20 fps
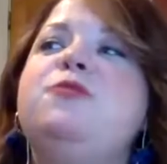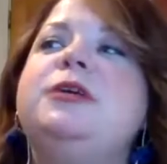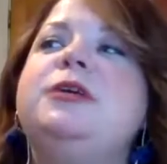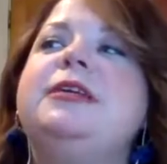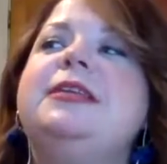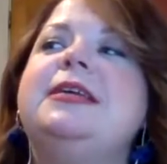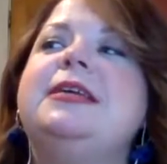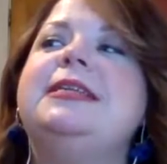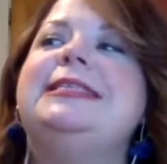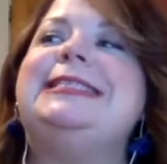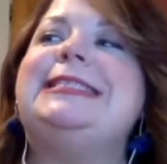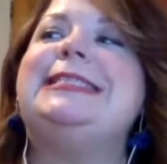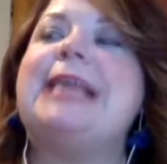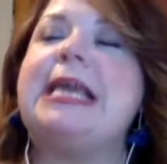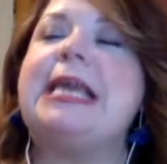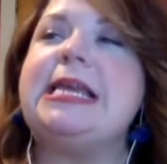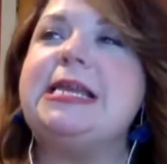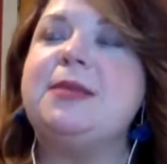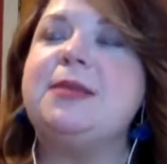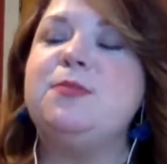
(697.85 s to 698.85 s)
I
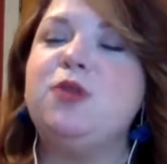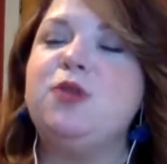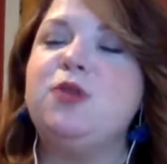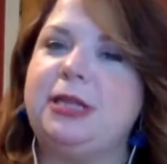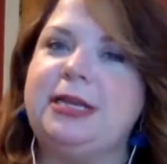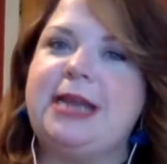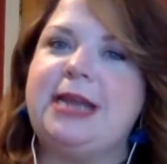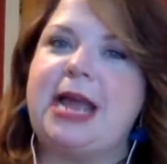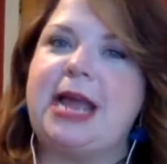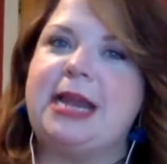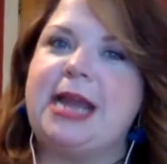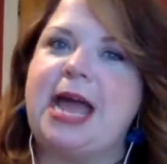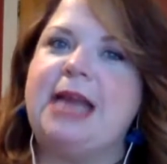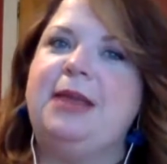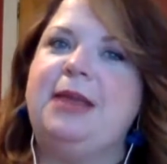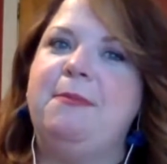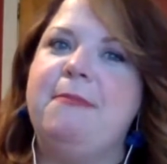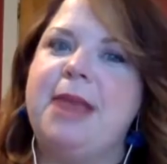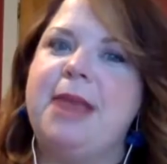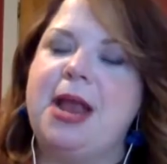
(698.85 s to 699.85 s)
would date Brooklyn
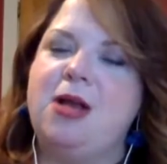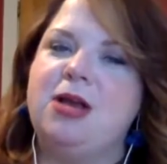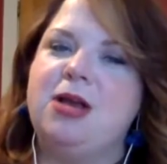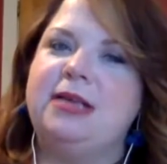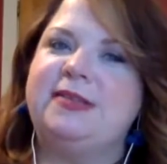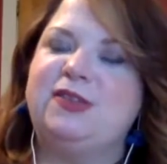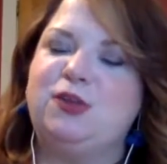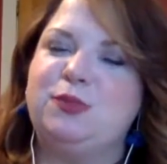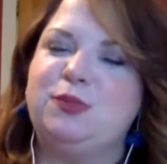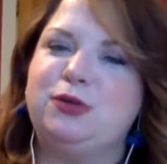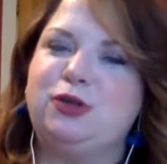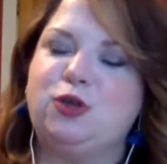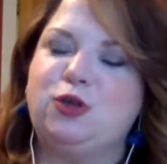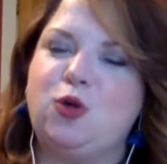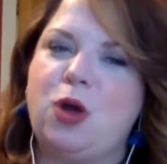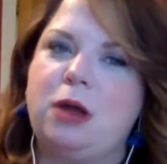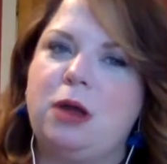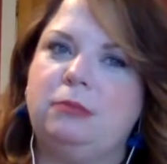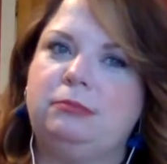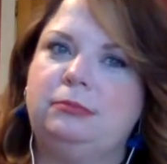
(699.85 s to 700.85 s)
Nine-Nine and marry
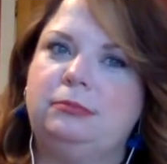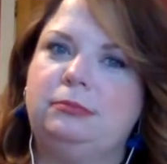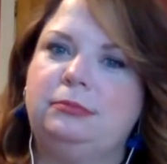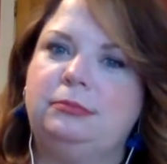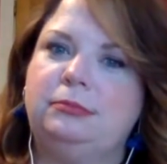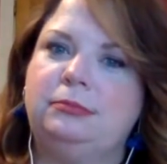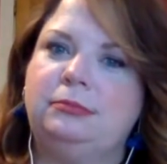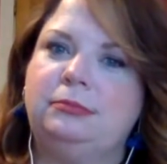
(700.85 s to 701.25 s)
Superstore.